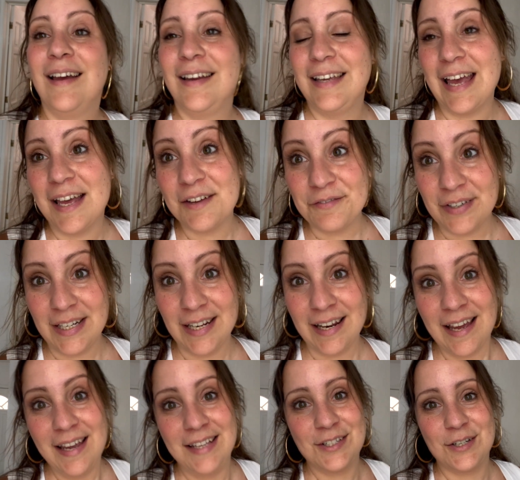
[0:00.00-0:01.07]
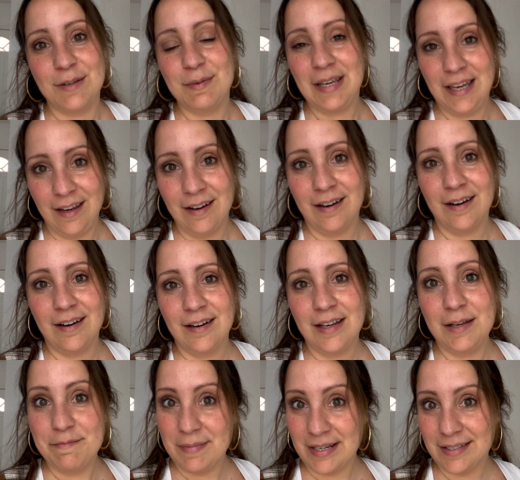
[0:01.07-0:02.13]
Yeah, and vanilla ice cream here
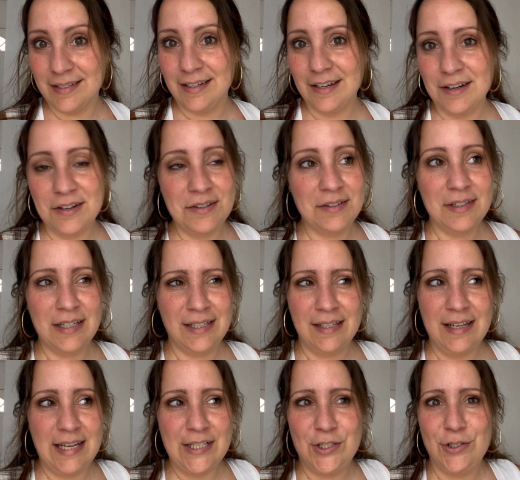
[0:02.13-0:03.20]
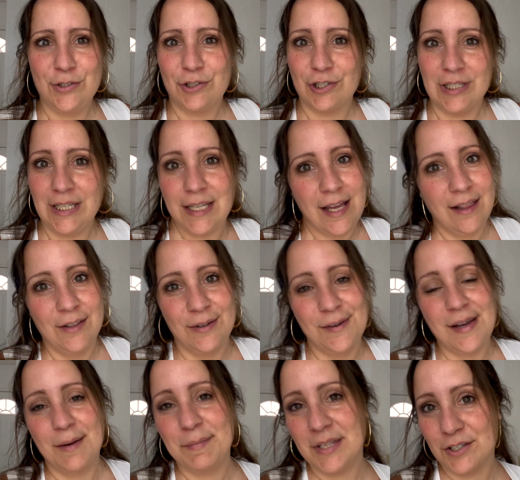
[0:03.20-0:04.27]
in Mexico is usually yellow.
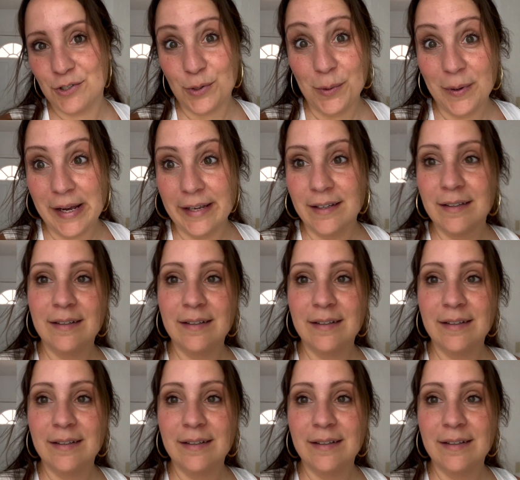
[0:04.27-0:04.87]
I'm not sure why.